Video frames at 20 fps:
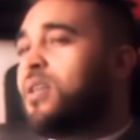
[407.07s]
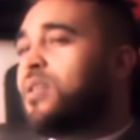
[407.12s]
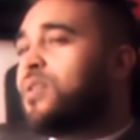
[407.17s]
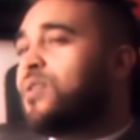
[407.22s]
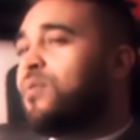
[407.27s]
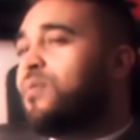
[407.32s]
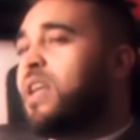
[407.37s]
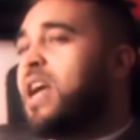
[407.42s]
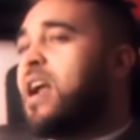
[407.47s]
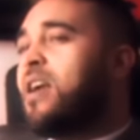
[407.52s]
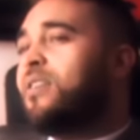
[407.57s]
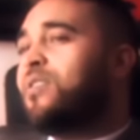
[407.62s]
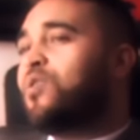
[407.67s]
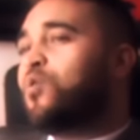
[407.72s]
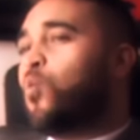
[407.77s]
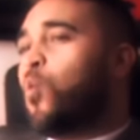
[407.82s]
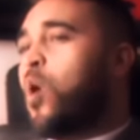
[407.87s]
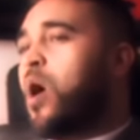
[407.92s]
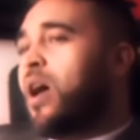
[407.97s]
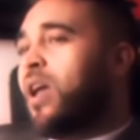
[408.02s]
So that
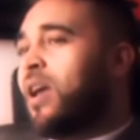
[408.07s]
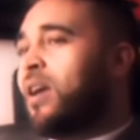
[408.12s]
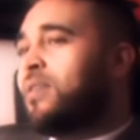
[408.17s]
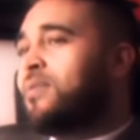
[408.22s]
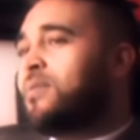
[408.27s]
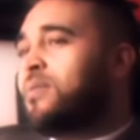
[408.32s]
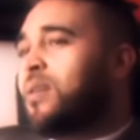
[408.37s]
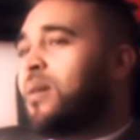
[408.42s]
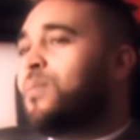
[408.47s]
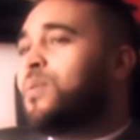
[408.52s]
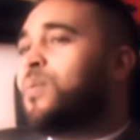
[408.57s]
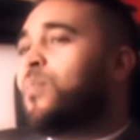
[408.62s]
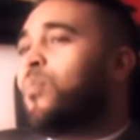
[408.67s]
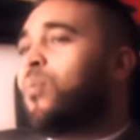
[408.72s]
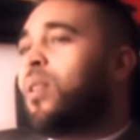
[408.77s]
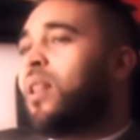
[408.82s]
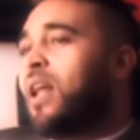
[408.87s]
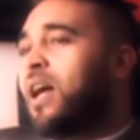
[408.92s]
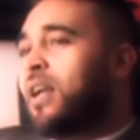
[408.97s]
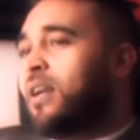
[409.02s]
is why I stopped
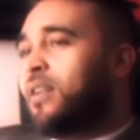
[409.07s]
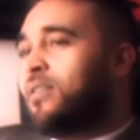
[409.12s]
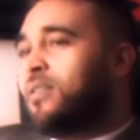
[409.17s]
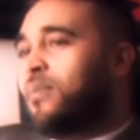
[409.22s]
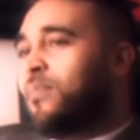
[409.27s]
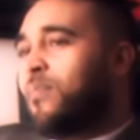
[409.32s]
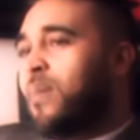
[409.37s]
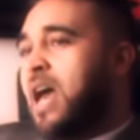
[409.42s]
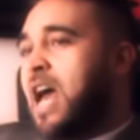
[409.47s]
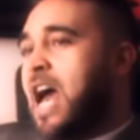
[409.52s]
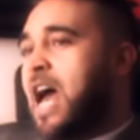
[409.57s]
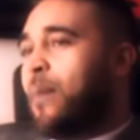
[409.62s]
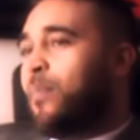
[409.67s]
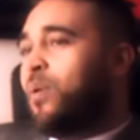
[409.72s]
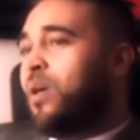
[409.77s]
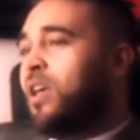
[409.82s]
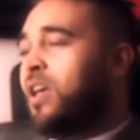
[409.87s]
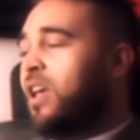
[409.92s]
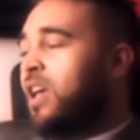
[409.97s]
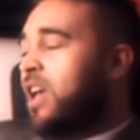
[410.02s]
plotting the
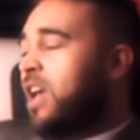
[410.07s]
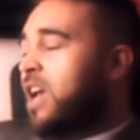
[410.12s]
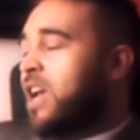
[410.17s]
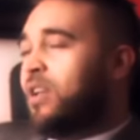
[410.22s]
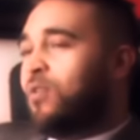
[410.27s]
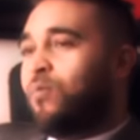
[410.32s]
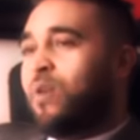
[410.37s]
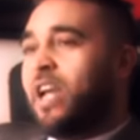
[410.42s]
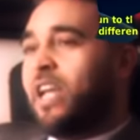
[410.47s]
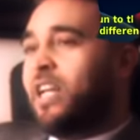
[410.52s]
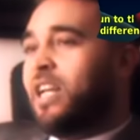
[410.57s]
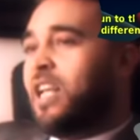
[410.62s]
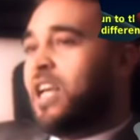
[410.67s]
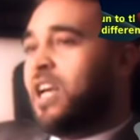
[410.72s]
map, and right